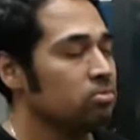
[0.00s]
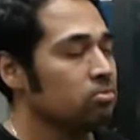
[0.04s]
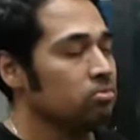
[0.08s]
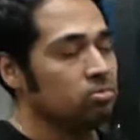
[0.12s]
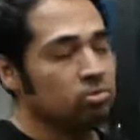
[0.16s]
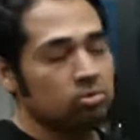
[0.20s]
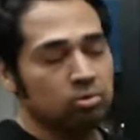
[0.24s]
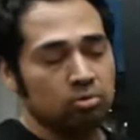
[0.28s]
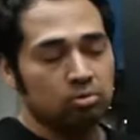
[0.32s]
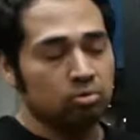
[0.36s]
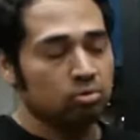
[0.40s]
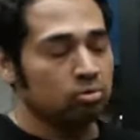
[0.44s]

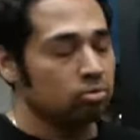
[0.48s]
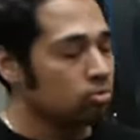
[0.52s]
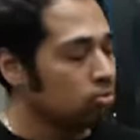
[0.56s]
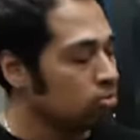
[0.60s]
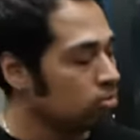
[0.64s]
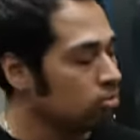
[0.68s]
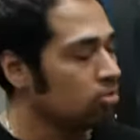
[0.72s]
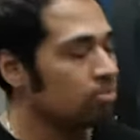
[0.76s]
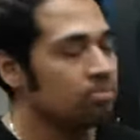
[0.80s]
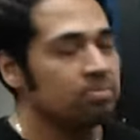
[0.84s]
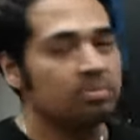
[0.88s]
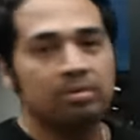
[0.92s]

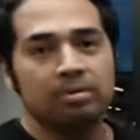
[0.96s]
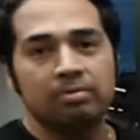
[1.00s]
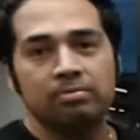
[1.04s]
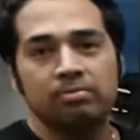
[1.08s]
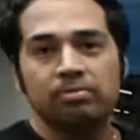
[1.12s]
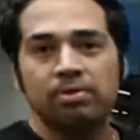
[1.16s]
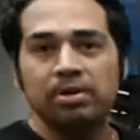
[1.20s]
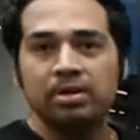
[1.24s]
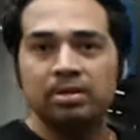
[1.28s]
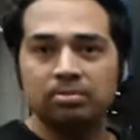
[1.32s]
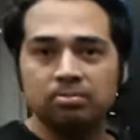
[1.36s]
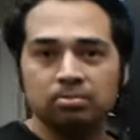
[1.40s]
YouTube,
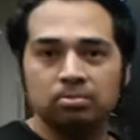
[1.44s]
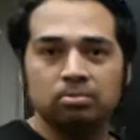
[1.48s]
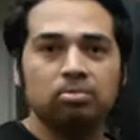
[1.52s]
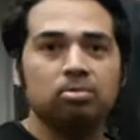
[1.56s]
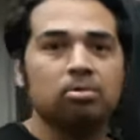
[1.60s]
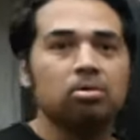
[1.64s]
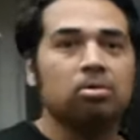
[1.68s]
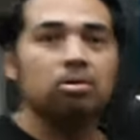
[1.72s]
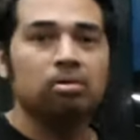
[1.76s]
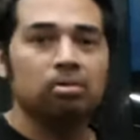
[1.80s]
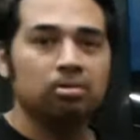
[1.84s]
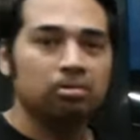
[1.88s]
Facebook,
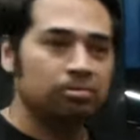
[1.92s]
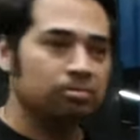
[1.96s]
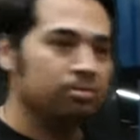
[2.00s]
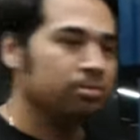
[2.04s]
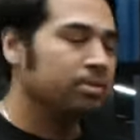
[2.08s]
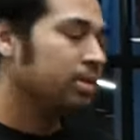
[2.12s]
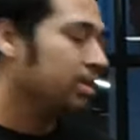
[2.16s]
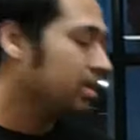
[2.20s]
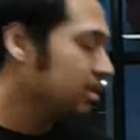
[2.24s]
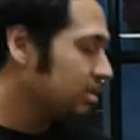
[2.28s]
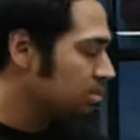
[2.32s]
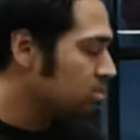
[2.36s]
all of
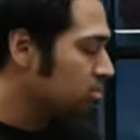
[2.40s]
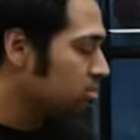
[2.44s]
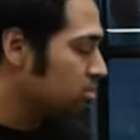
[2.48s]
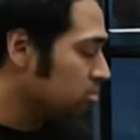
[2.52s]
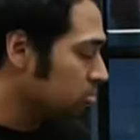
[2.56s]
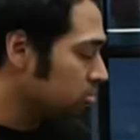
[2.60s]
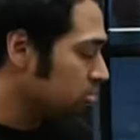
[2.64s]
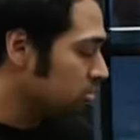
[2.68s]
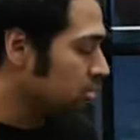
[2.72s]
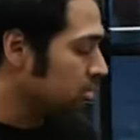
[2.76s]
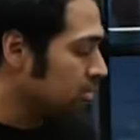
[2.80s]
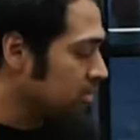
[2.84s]
them
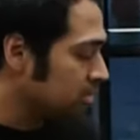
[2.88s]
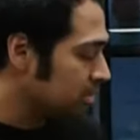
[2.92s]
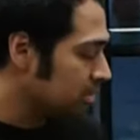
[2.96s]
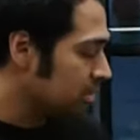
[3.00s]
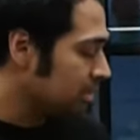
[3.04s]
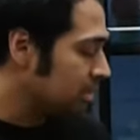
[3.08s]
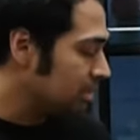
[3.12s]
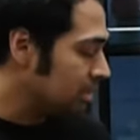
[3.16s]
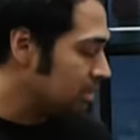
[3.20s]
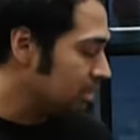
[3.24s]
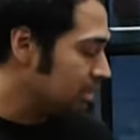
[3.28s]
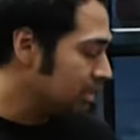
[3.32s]
use these
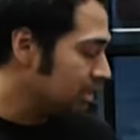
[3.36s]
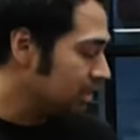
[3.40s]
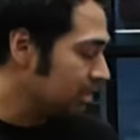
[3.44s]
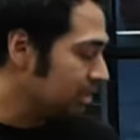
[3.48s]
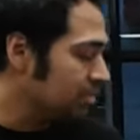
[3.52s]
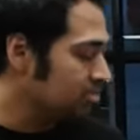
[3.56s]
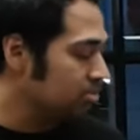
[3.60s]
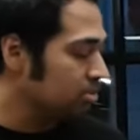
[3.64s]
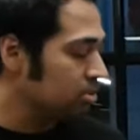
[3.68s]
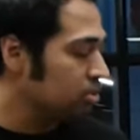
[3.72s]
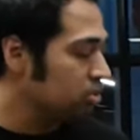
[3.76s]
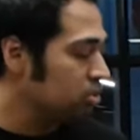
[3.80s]

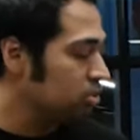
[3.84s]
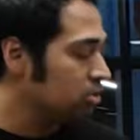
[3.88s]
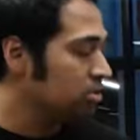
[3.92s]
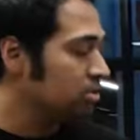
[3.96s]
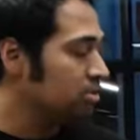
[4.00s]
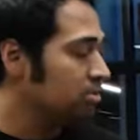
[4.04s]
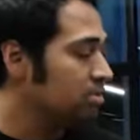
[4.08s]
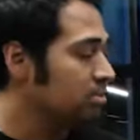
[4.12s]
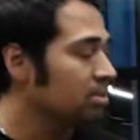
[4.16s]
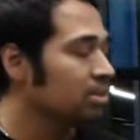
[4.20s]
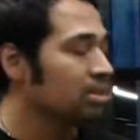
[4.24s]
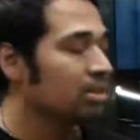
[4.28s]
learning
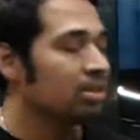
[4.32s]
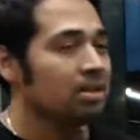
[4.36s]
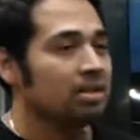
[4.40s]
machines